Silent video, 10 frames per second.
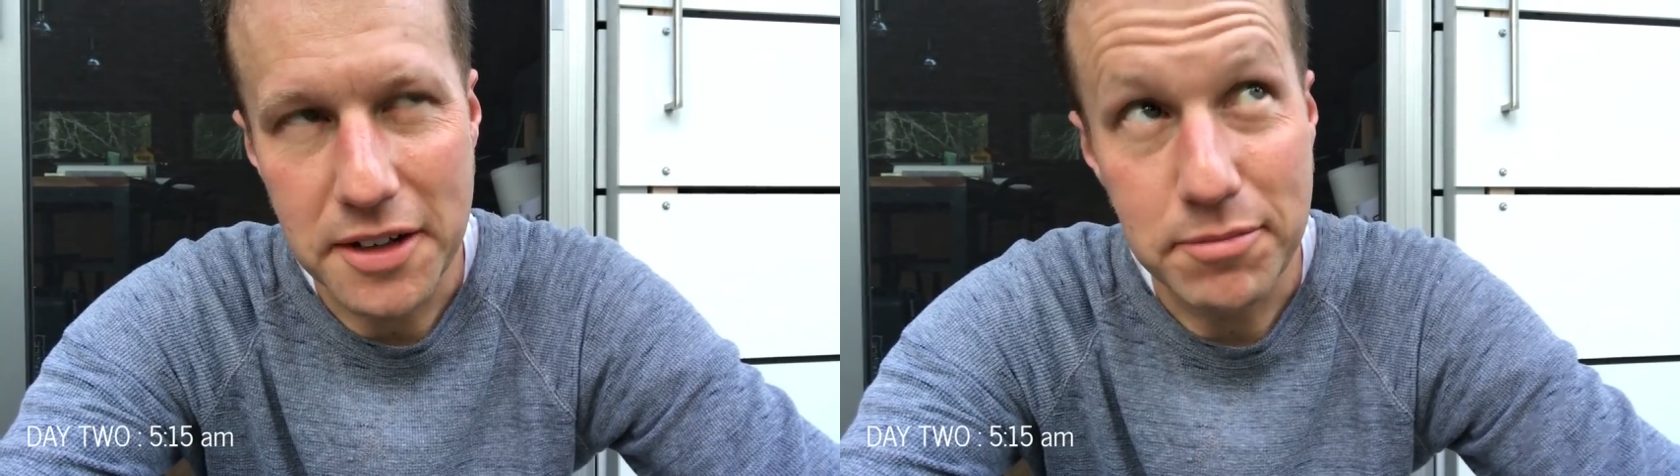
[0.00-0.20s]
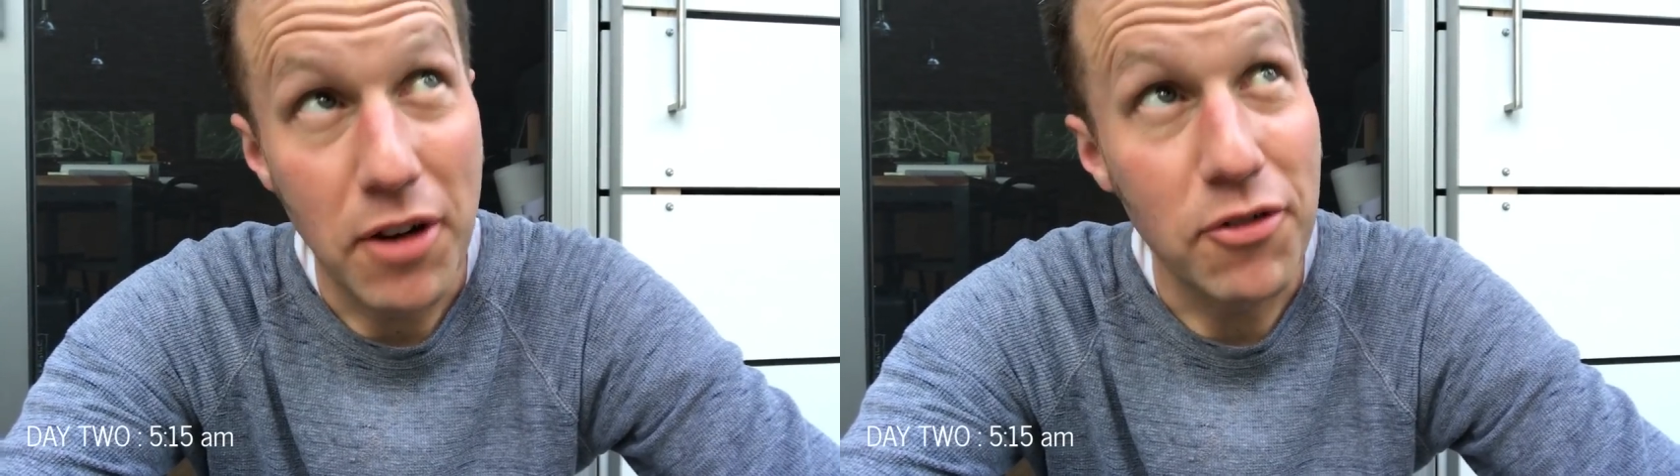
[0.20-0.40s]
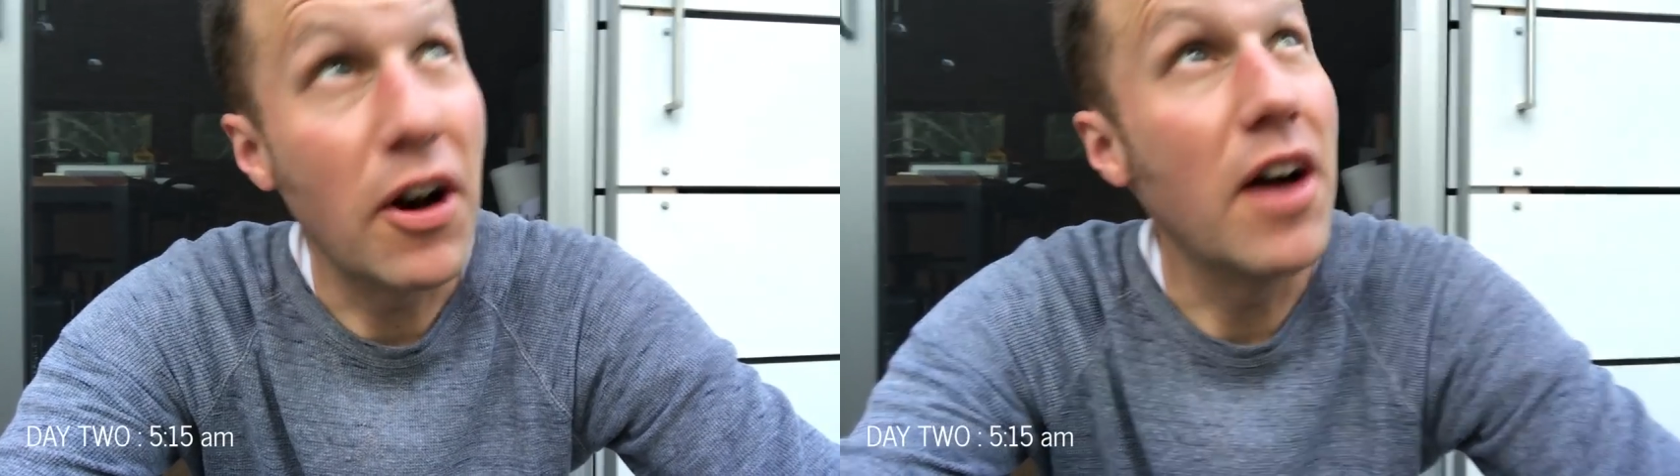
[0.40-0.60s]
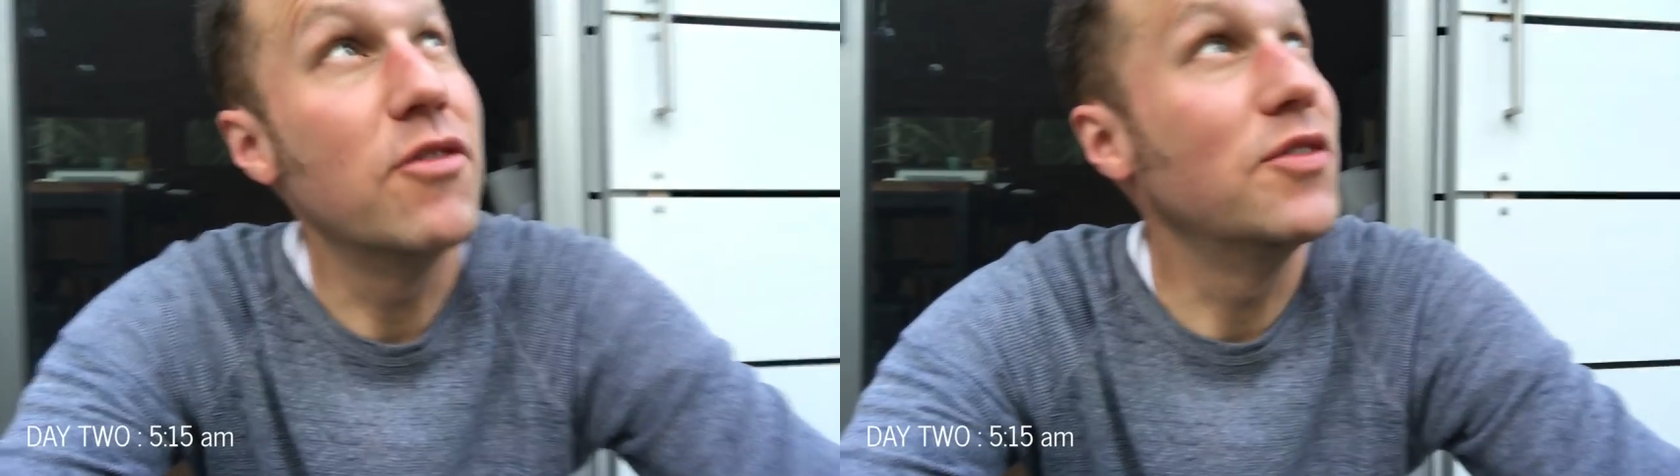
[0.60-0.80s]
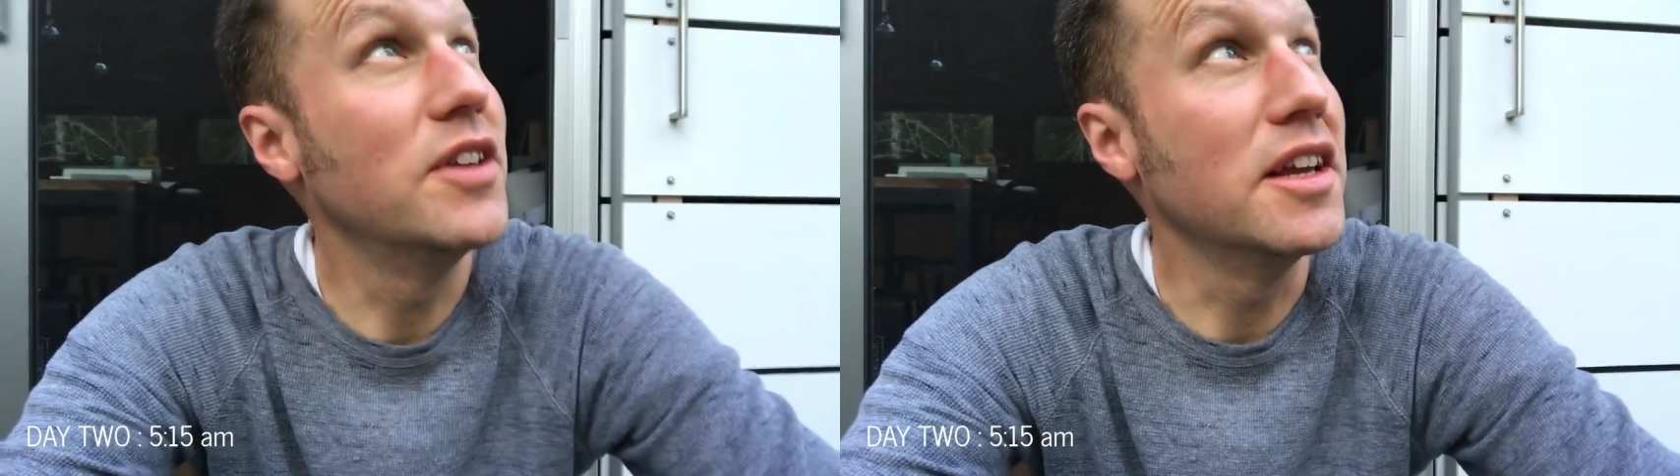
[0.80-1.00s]
about
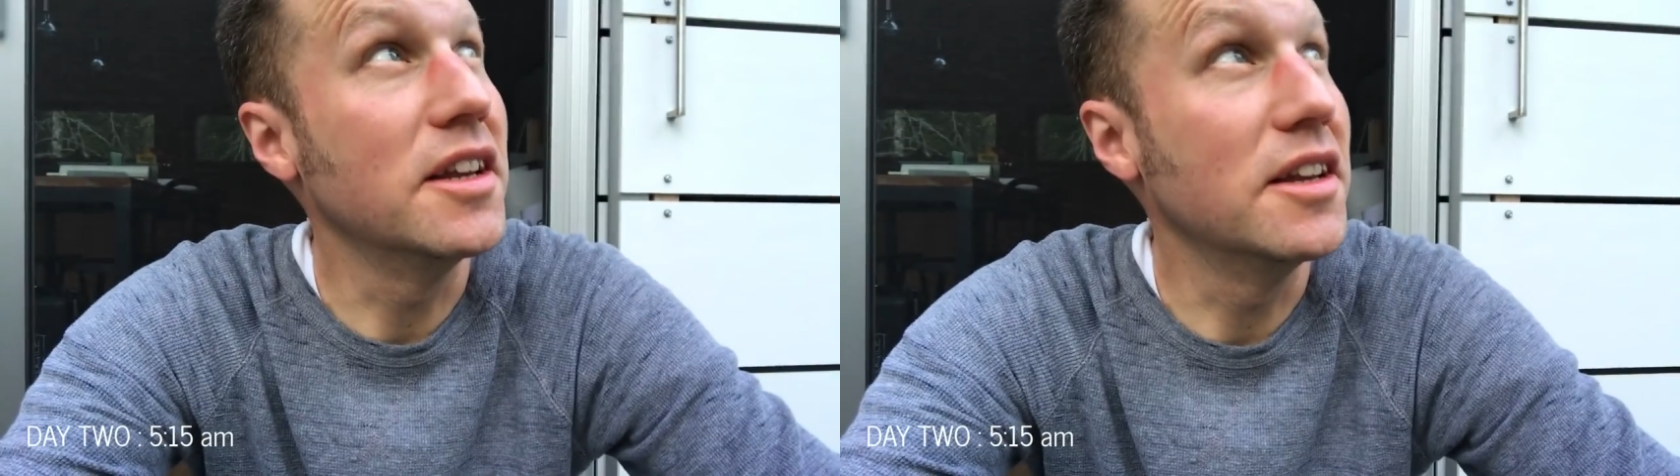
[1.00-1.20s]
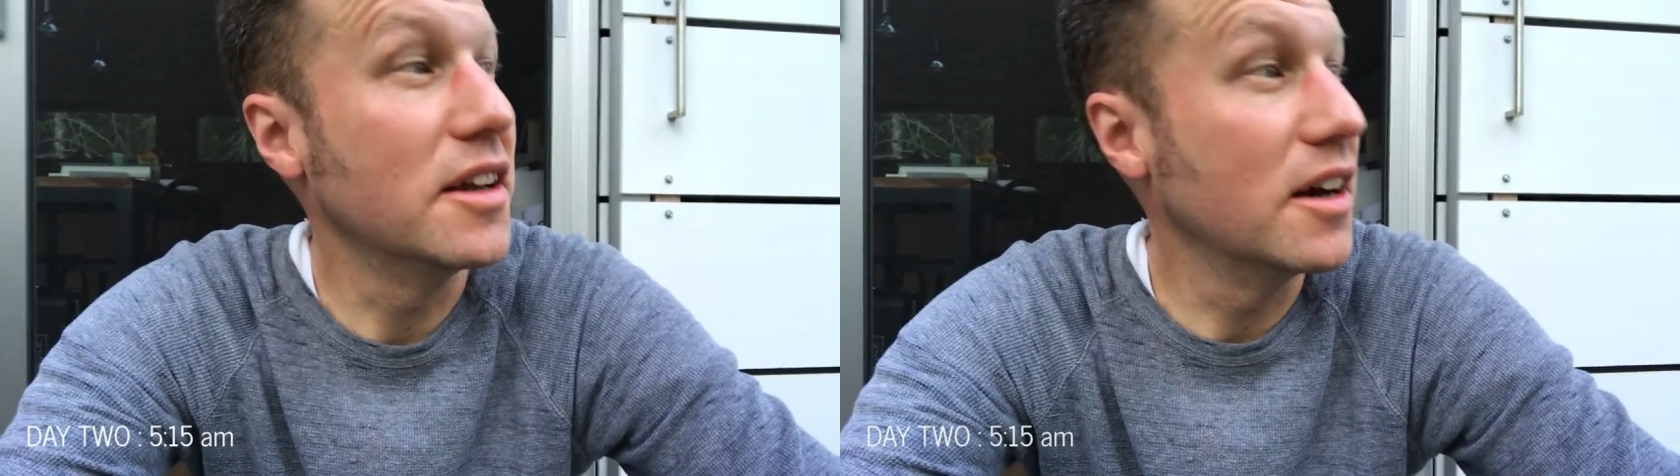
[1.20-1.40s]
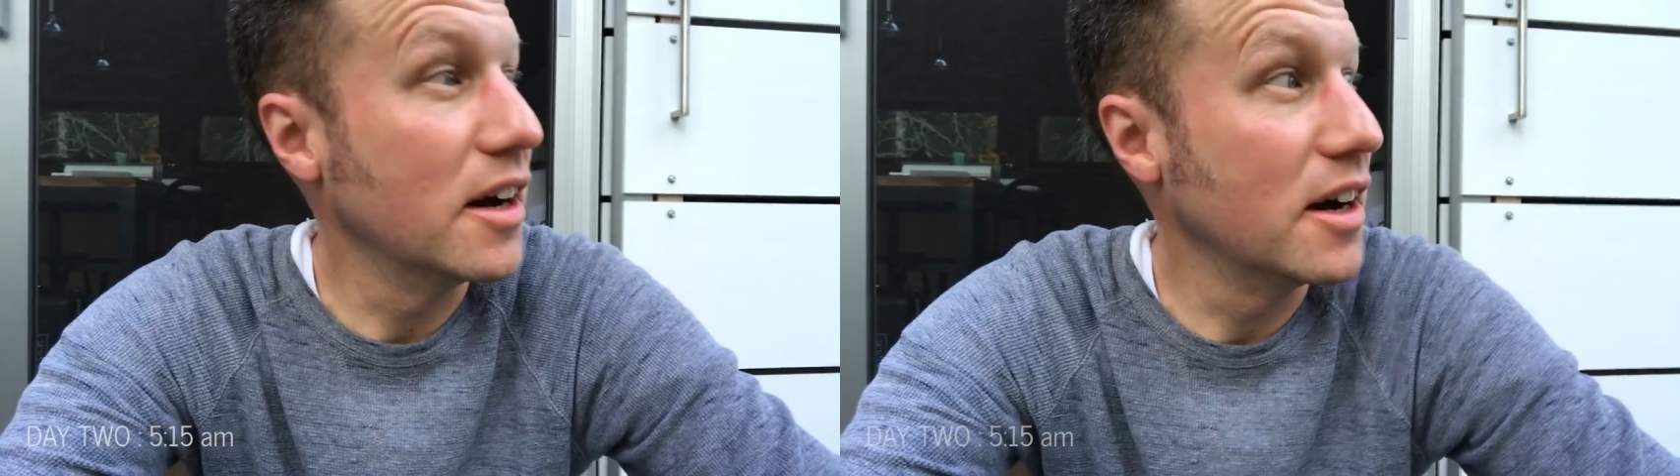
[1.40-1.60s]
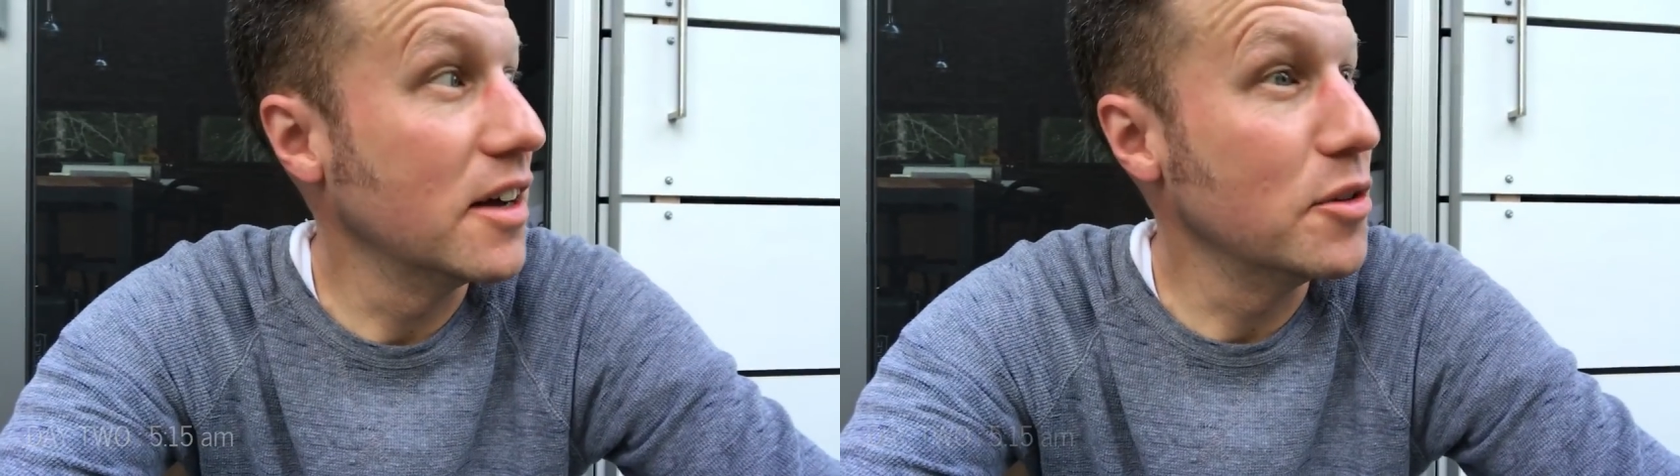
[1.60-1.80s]
5.15 uh,